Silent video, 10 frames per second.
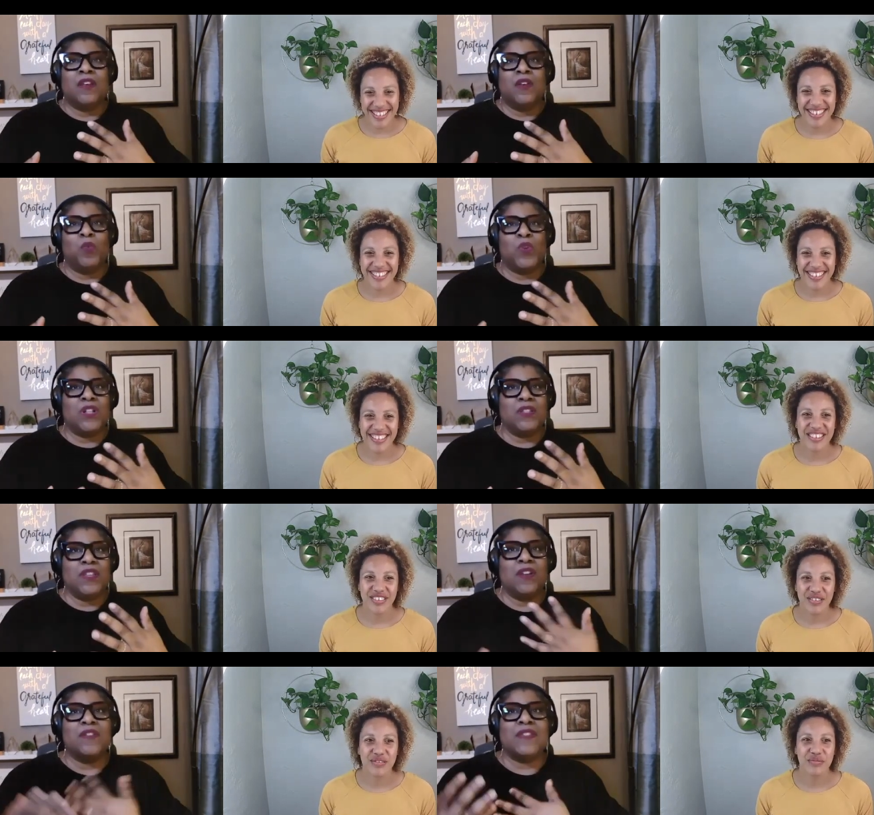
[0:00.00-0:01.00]
Speaker 1: will
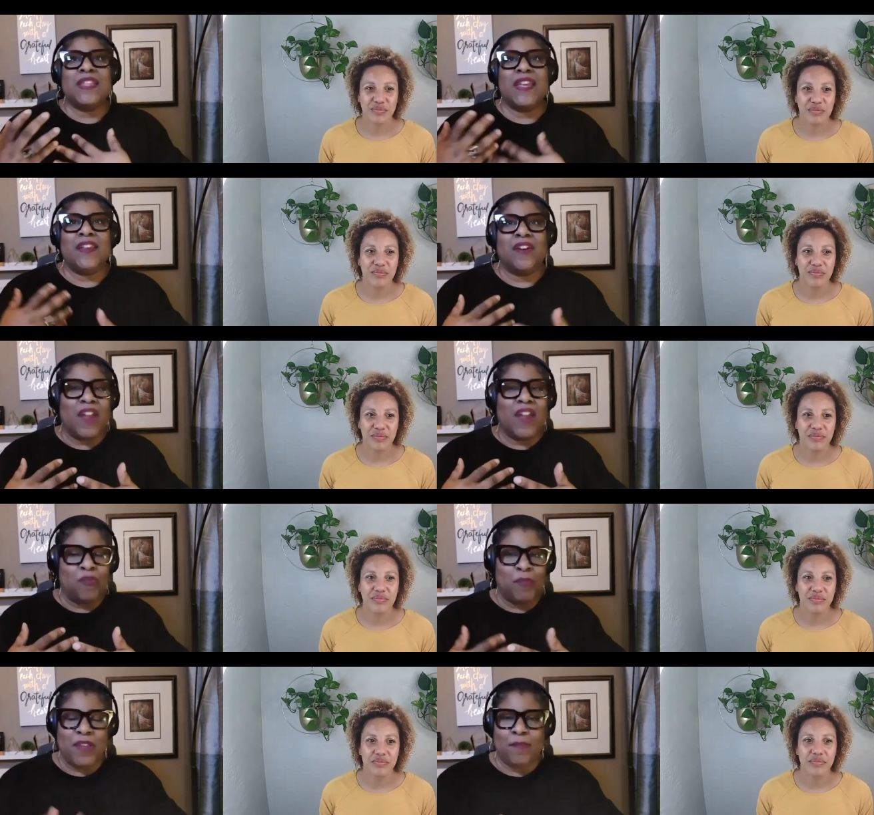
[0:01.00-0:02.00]
years later
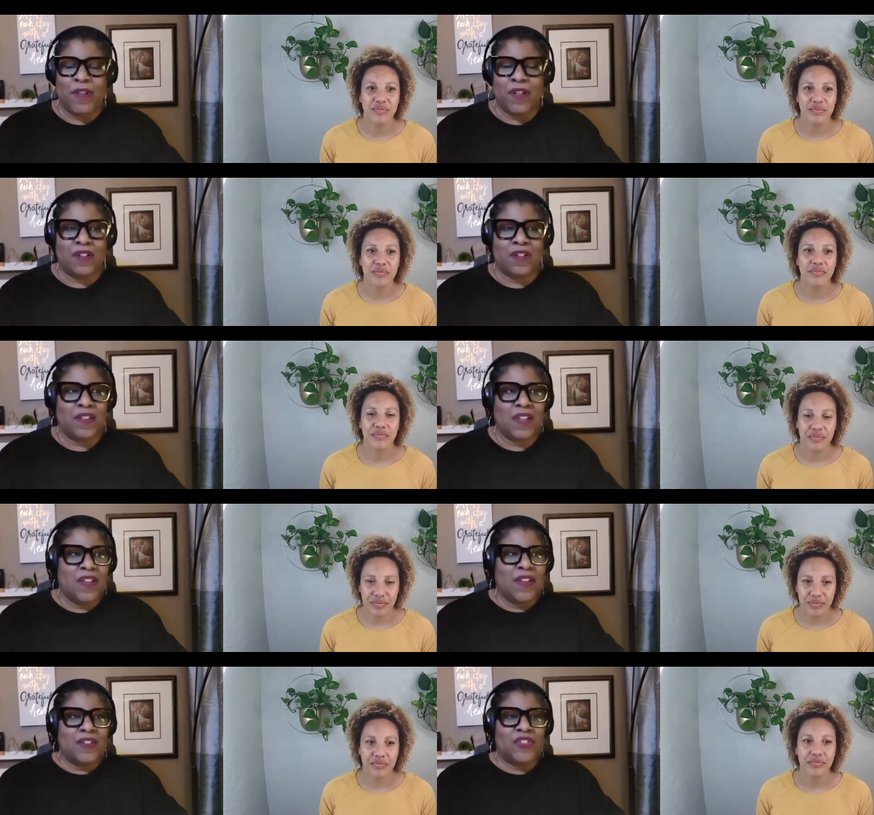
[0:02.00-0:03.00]
have people
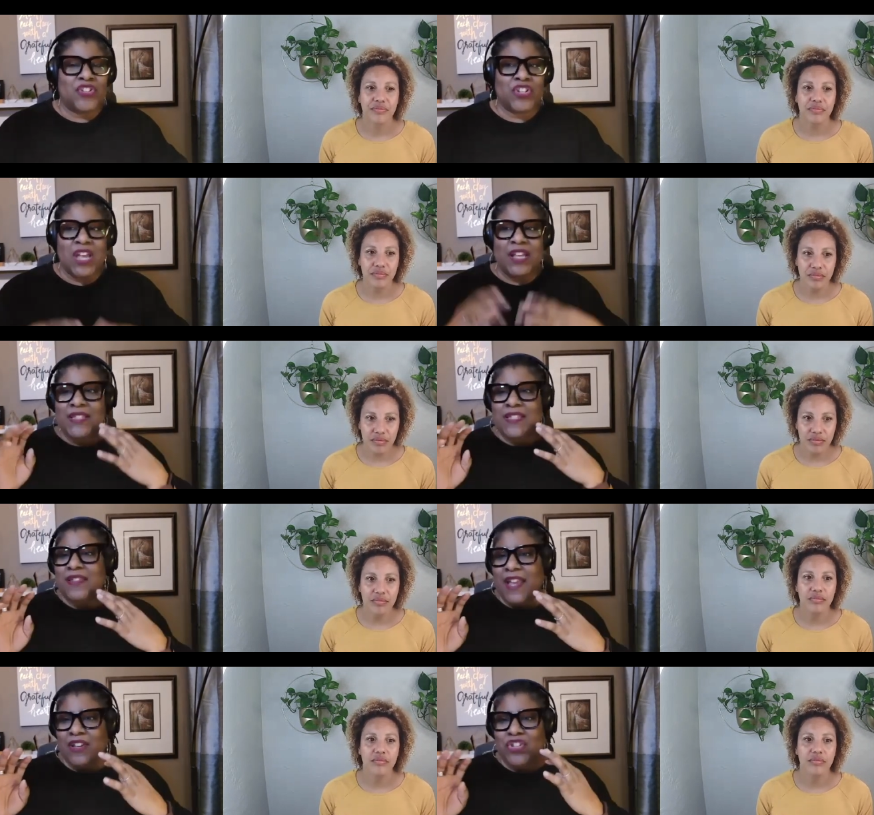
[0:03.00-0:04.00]

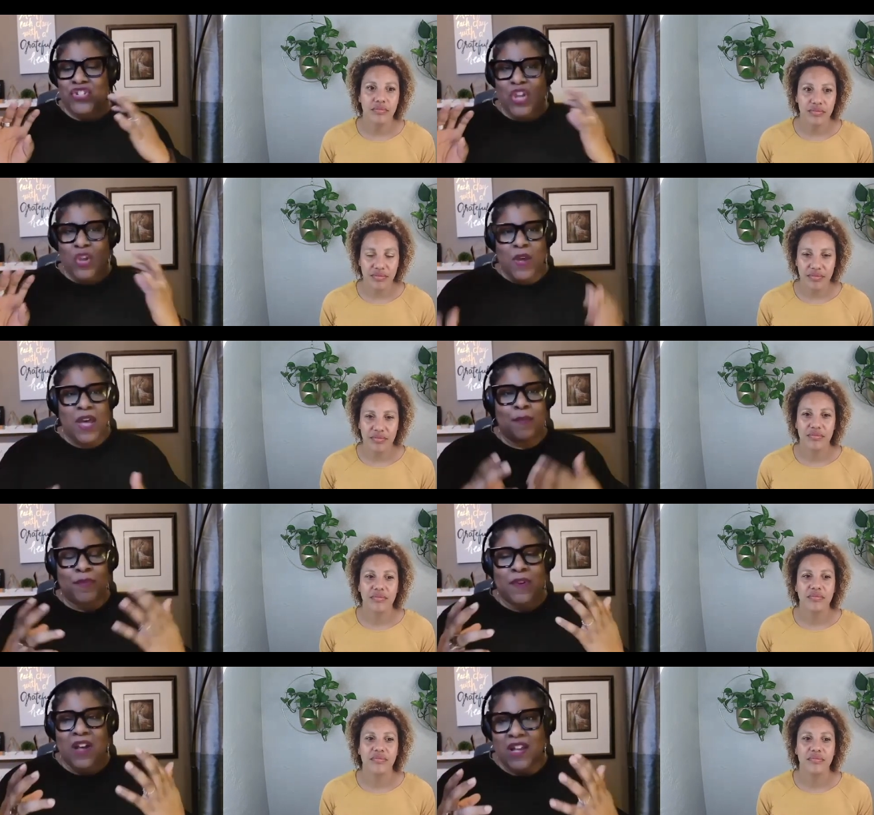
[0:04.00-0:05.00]
just like show up
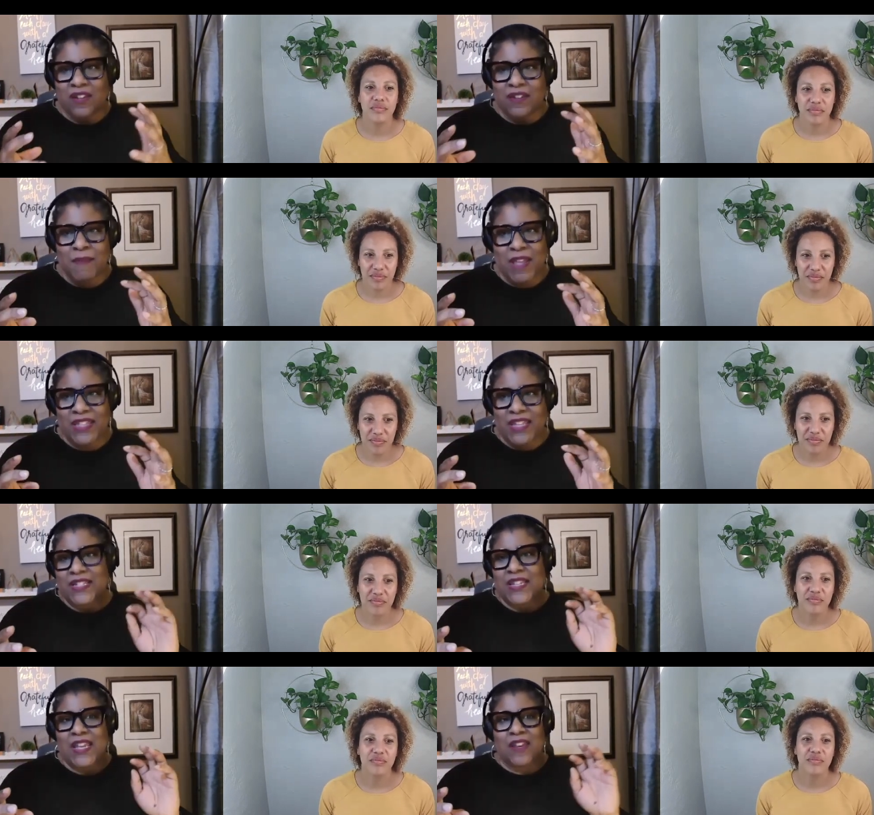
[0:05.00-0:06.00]
on my
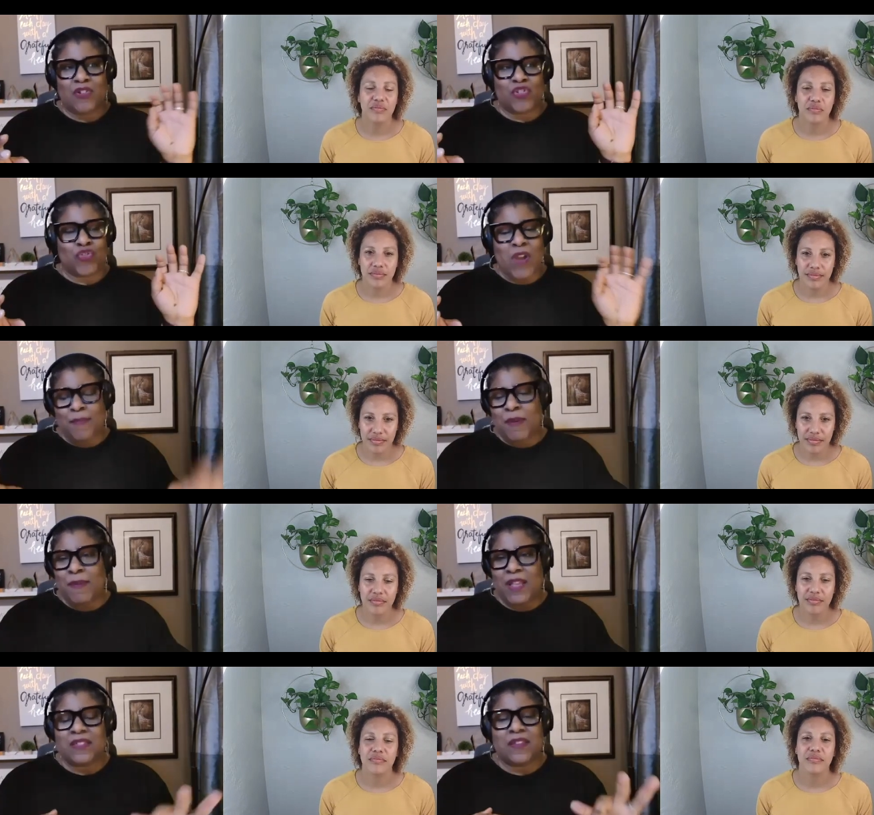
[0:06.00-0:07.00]
LinkedIn or drop a
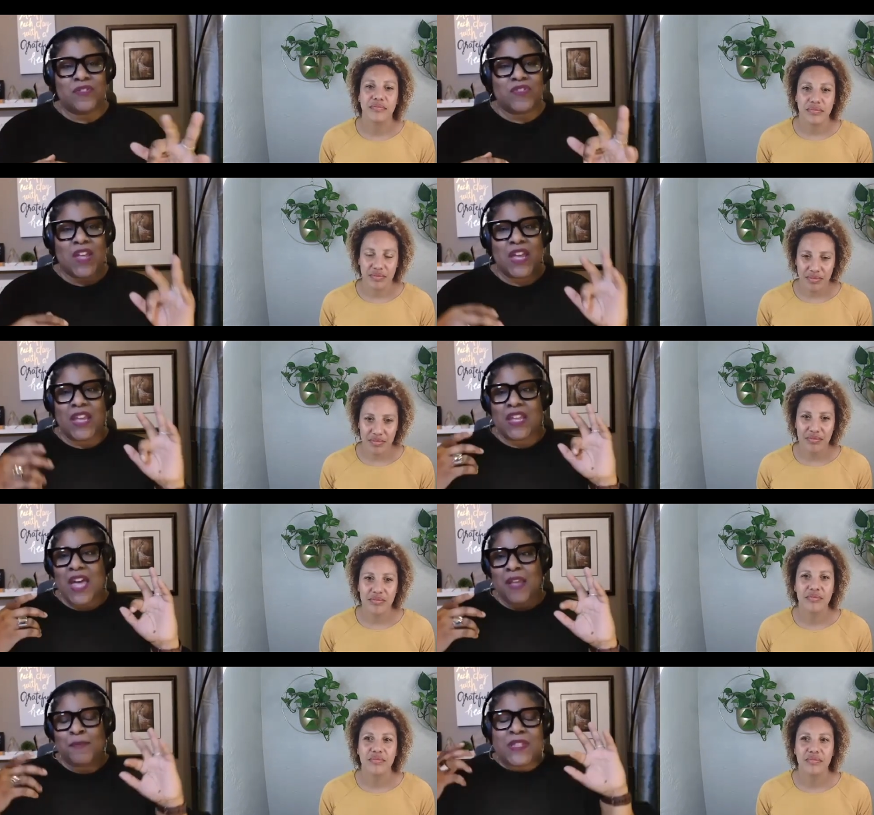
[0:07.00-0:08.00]
message like,
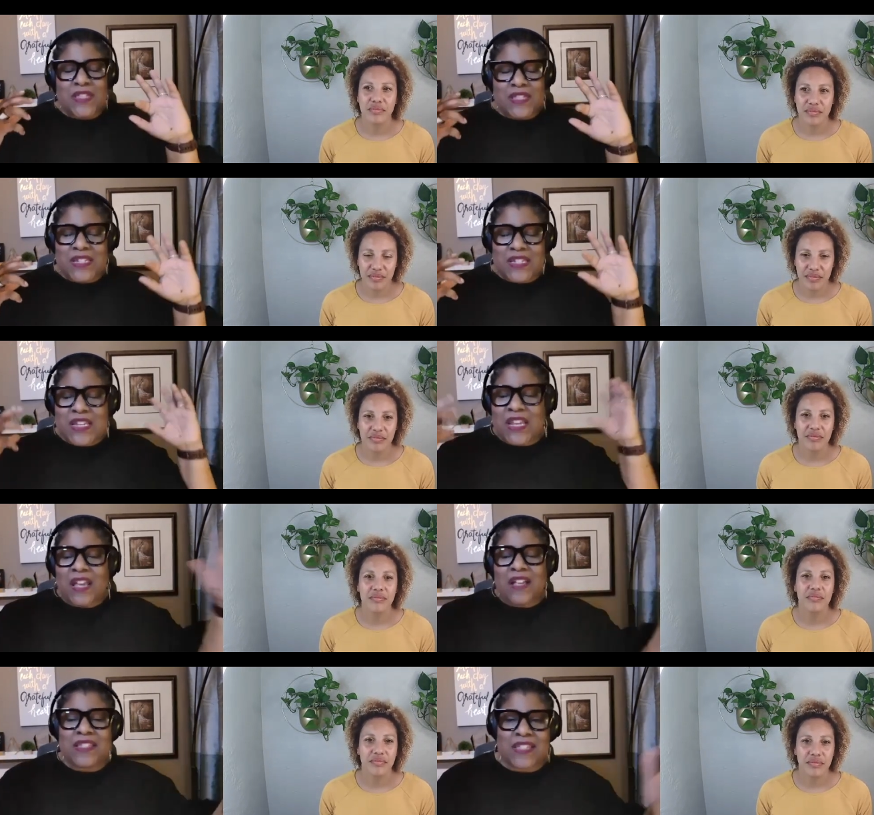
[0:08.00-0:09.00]
I'm
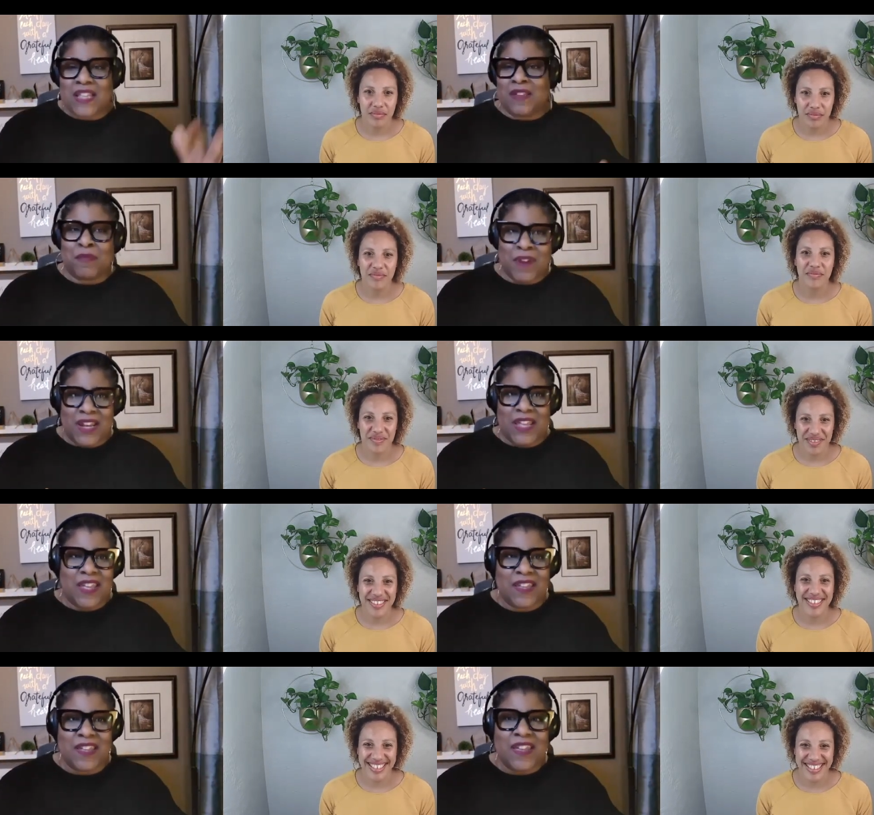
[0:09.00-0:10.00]
still
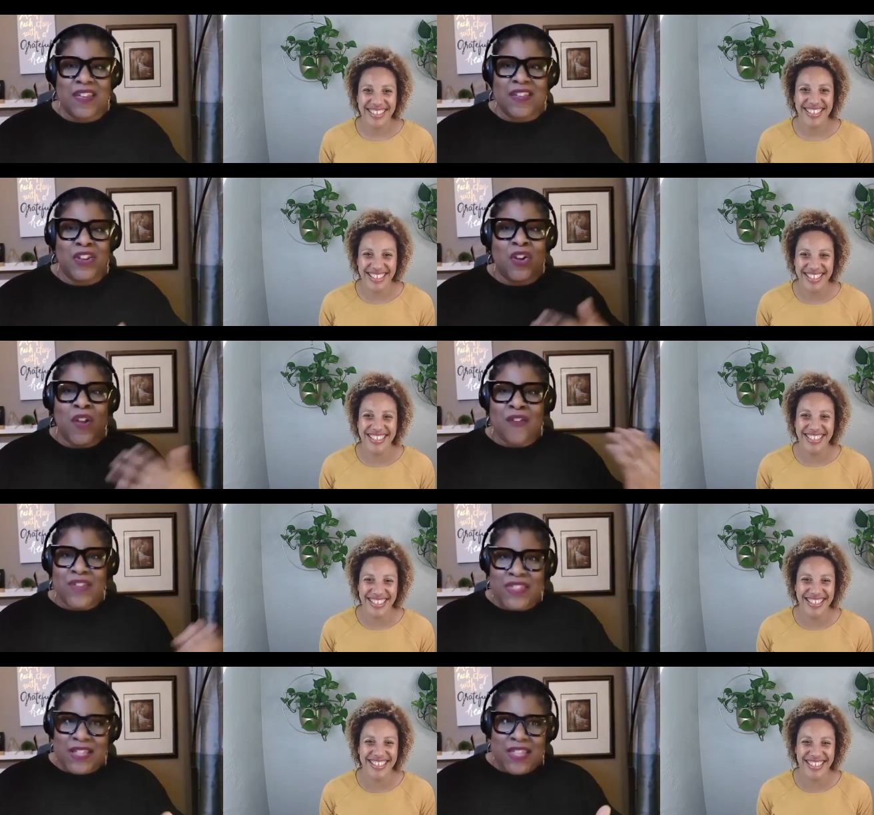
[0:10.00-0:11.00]
celebrating, you know,
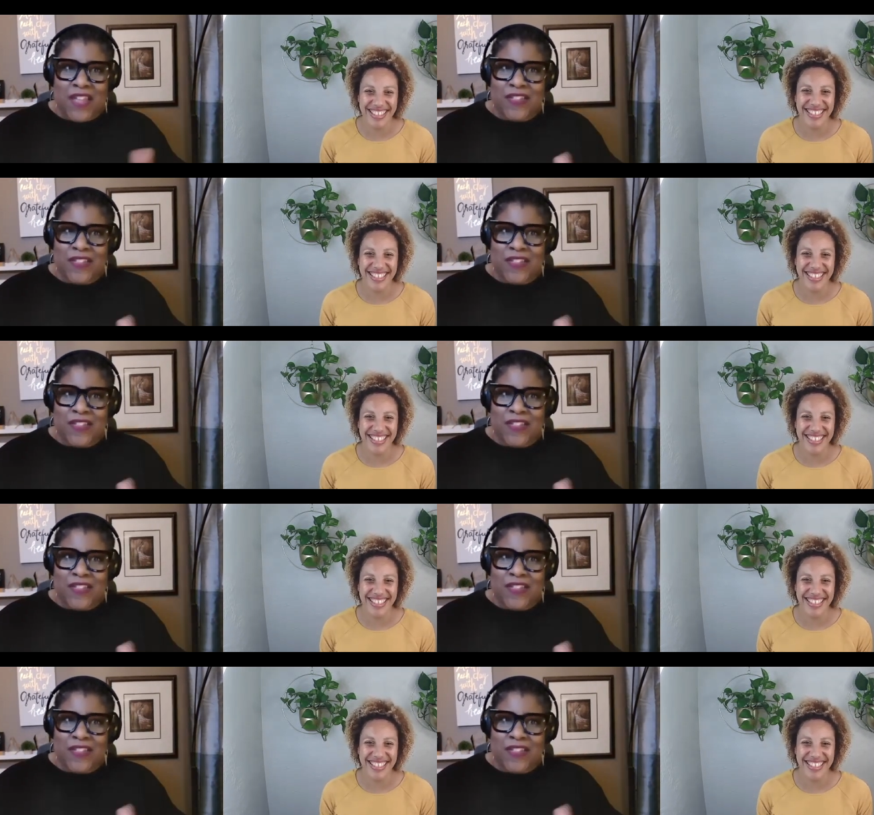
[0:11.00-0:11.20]
everything that I